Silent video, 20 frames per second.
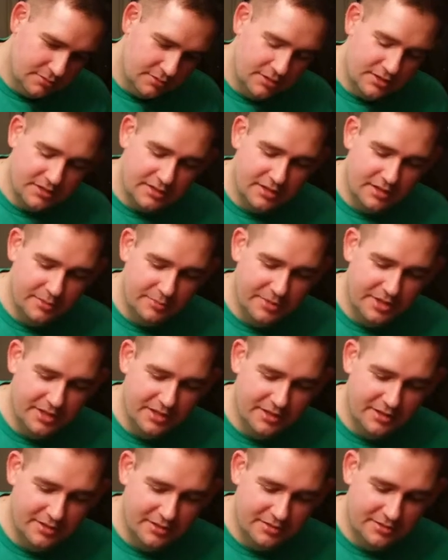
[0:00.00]
It's going to be
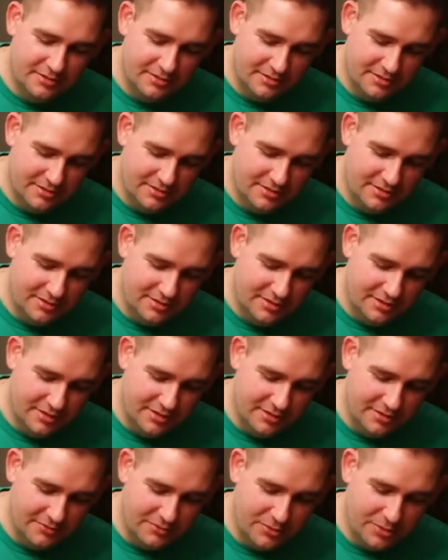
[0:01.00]
an
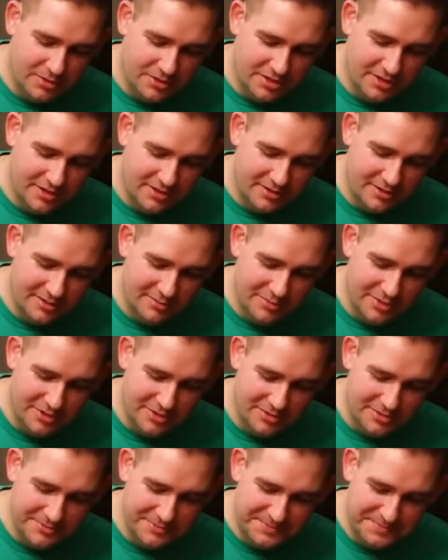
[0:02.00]
unfortunate looking
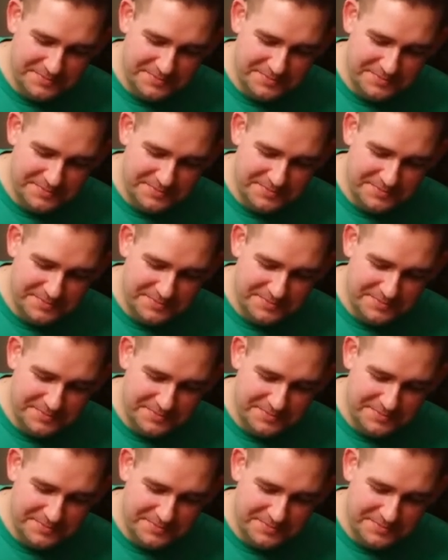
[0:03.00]
bowl.